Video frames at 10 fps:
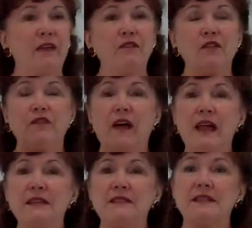If you
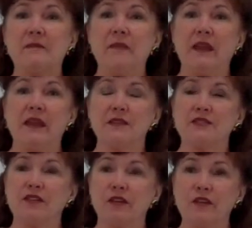find something
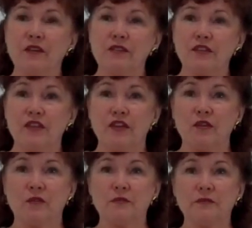has occurred to
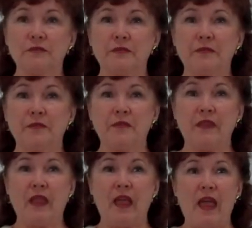you
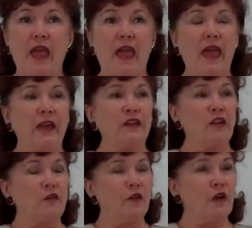and
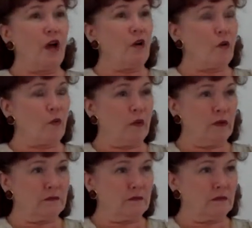you know
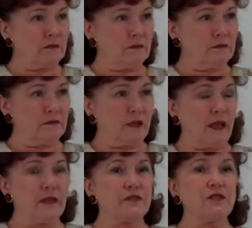
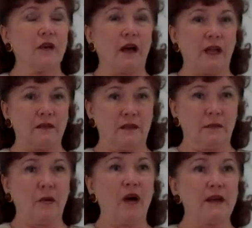it's not
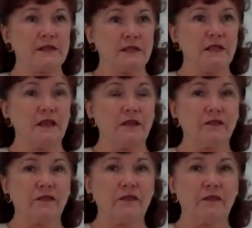
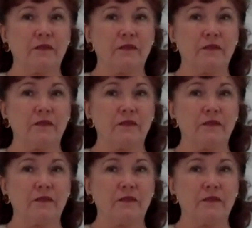positive,